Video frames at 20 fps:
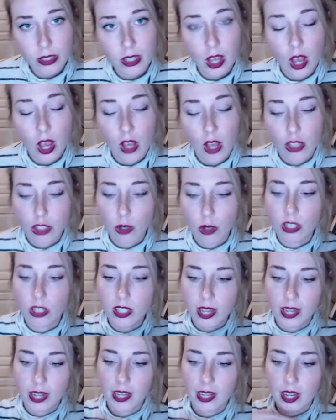So it's
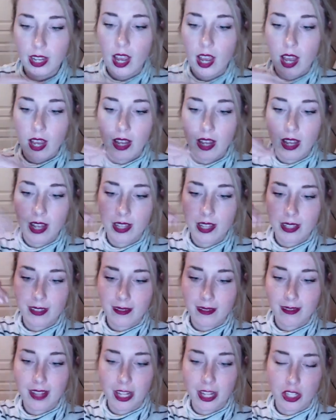like, it's
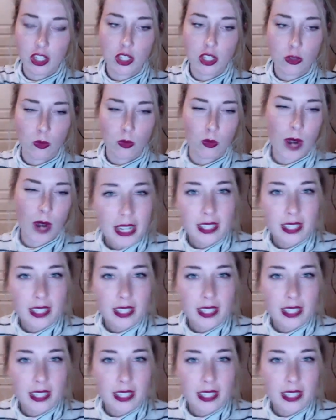just ranked